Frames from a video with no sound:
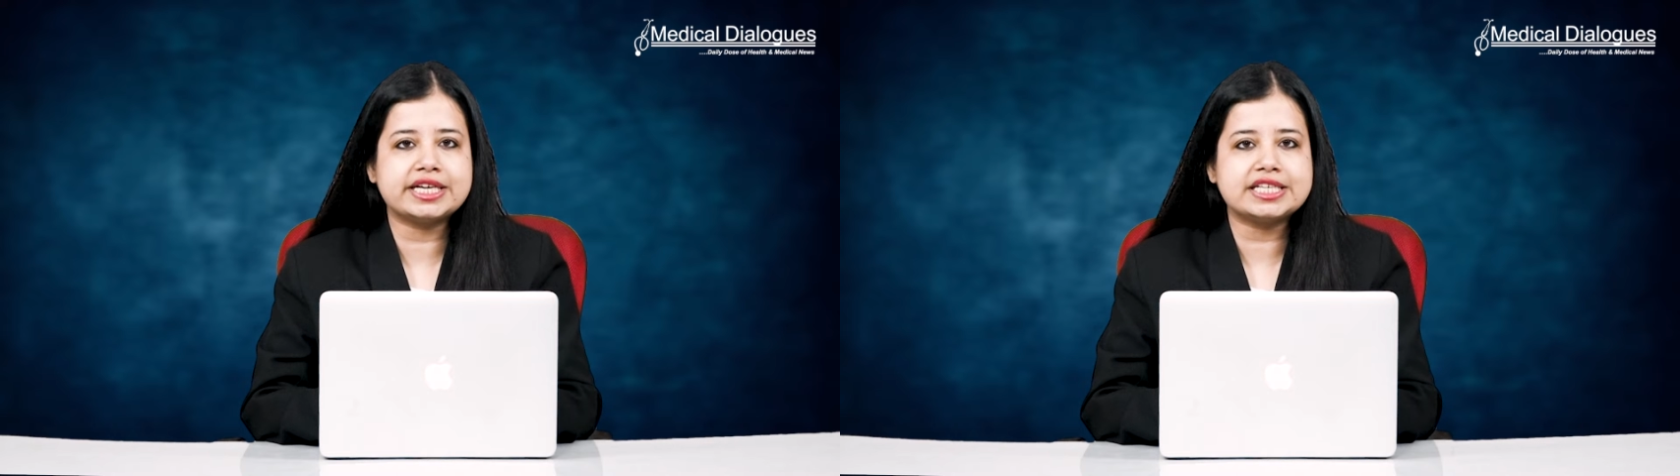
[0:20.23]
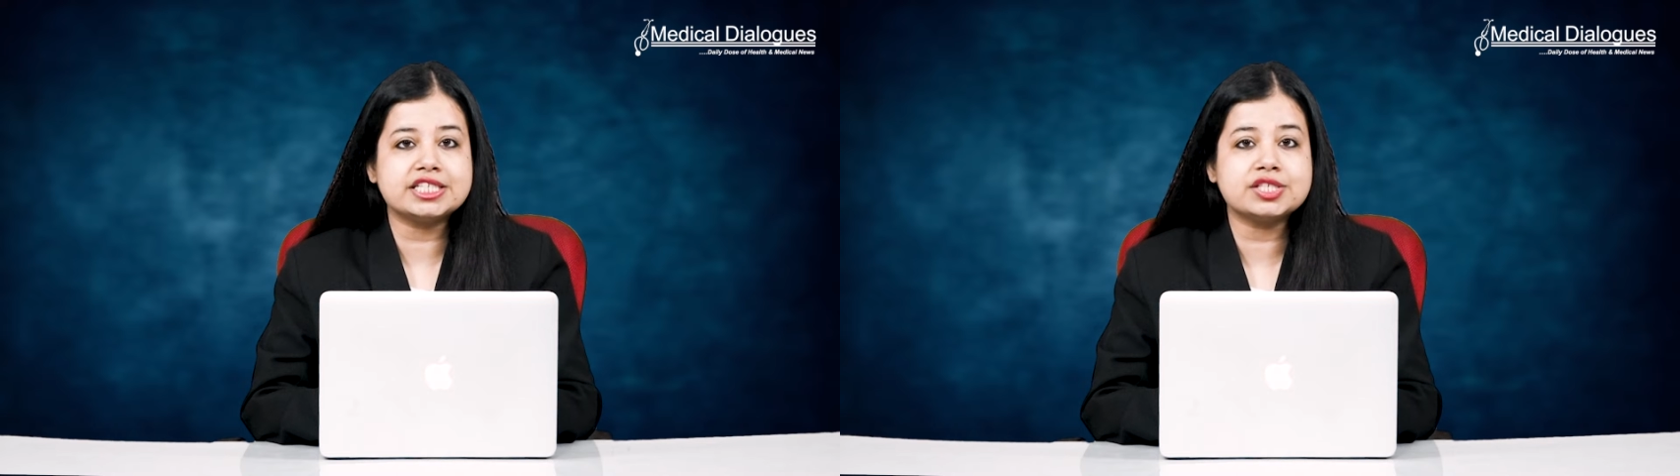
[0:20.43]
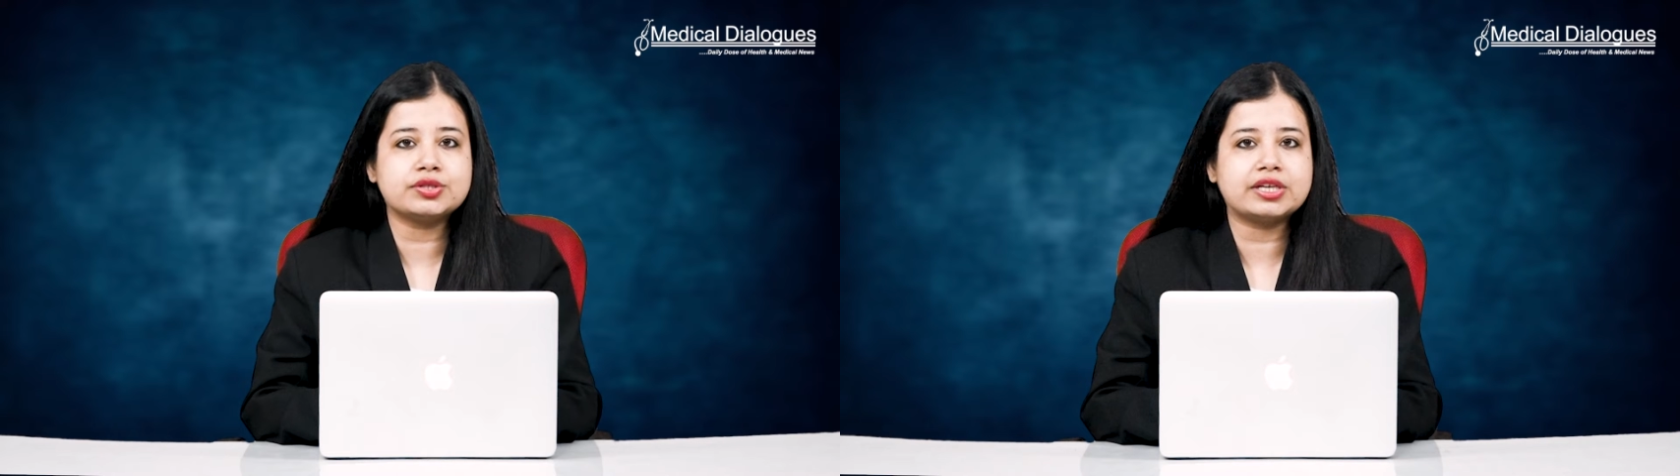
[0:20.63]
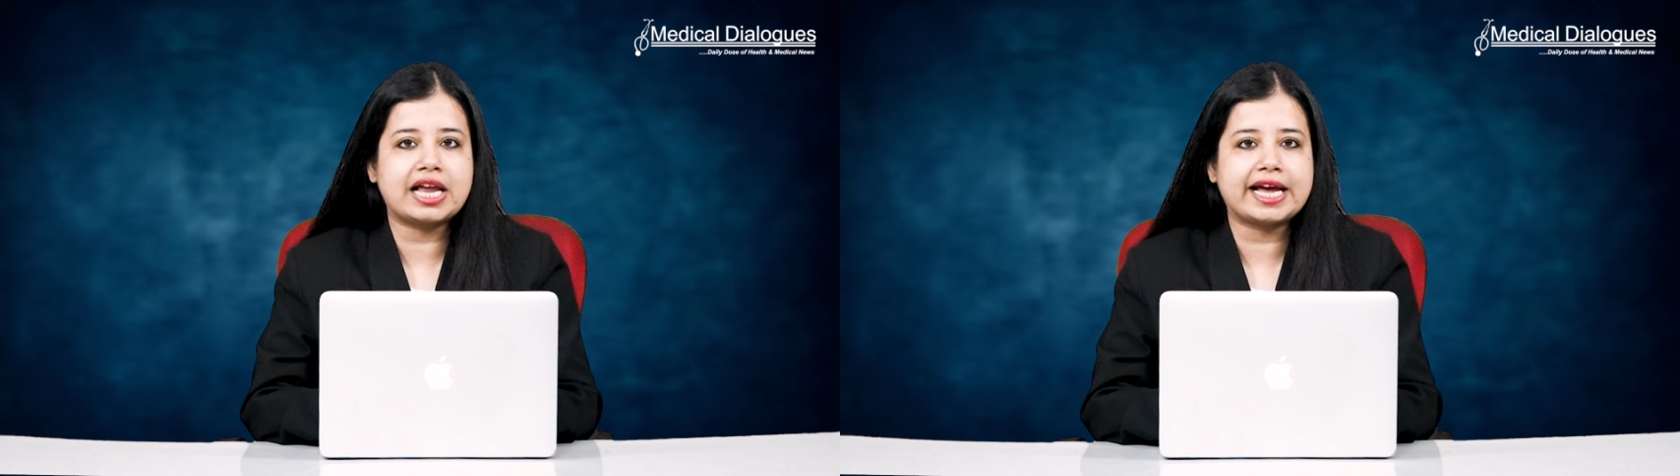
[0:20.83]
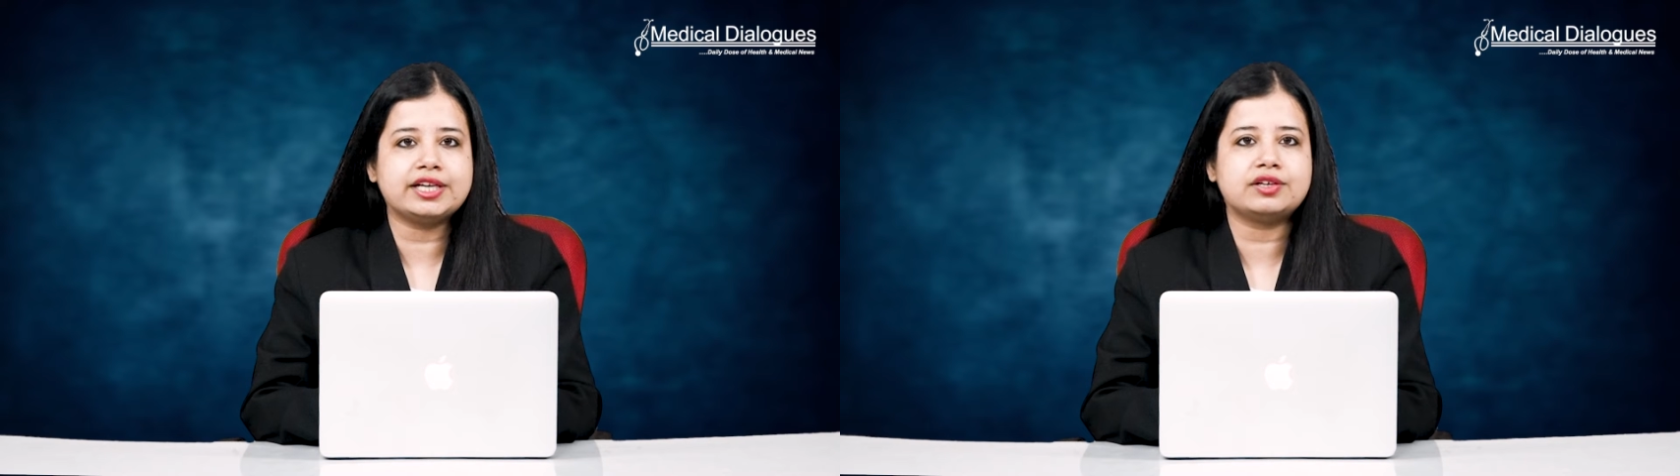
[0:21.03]
changes to the
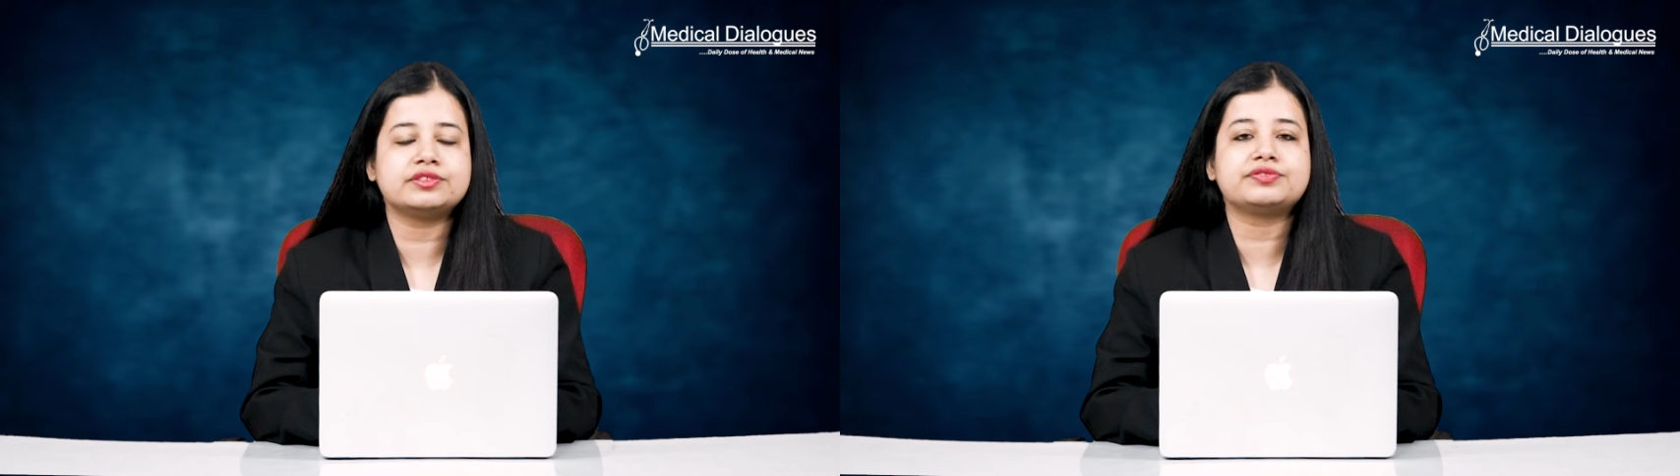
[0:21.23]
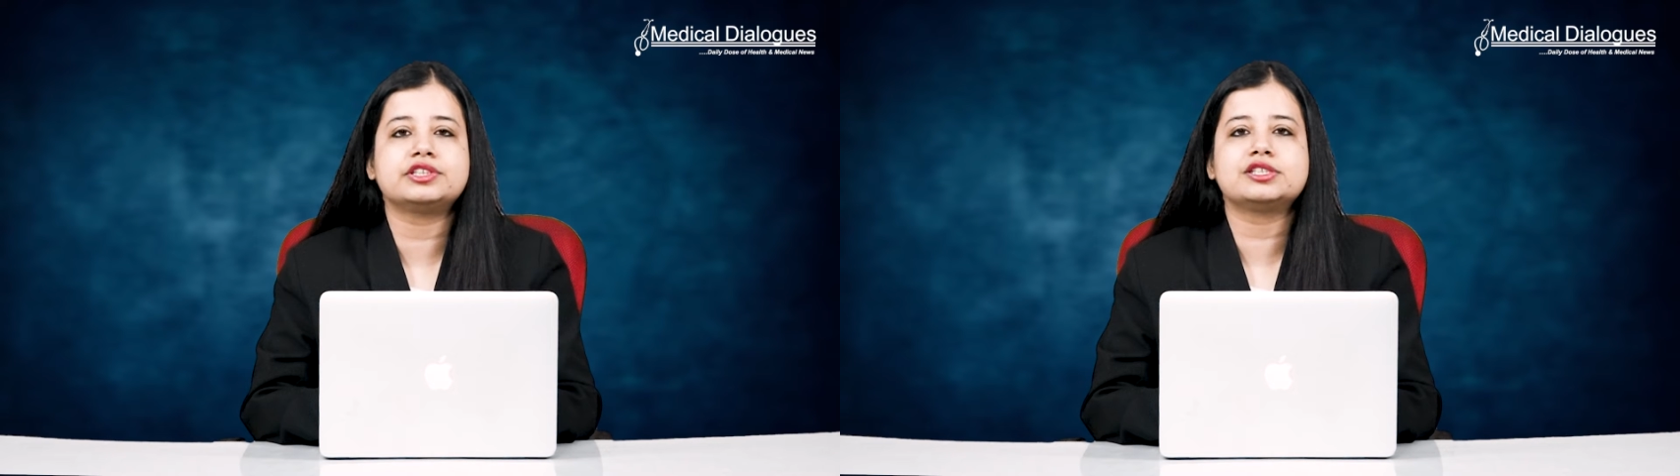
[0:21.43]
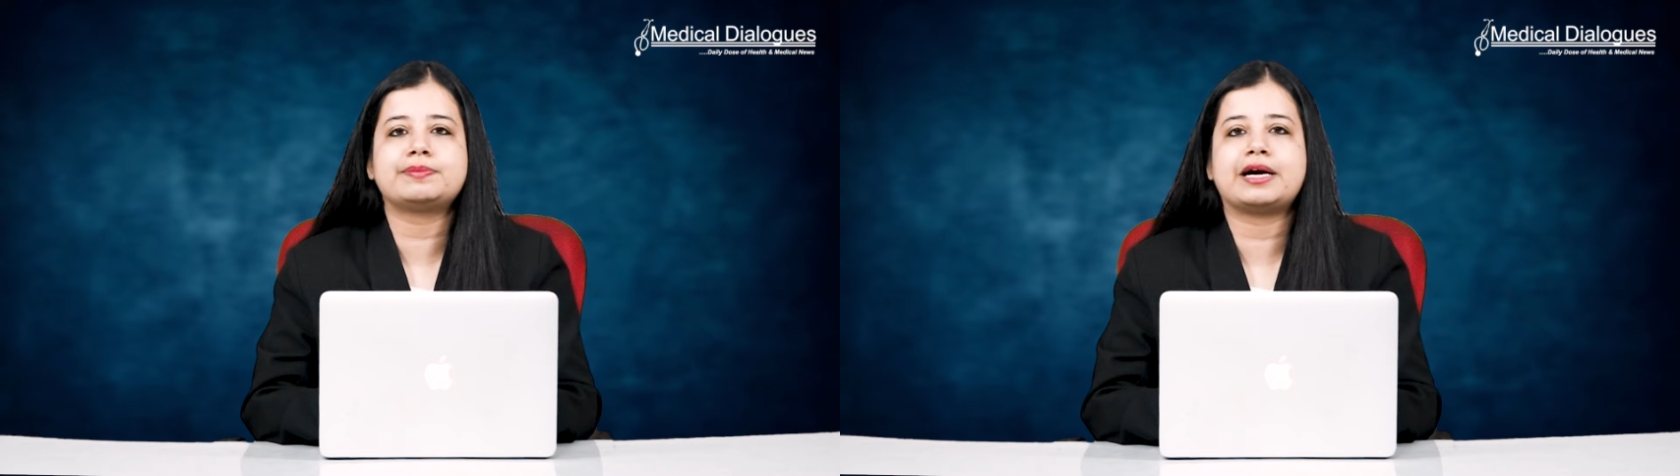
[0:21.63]
lining of the first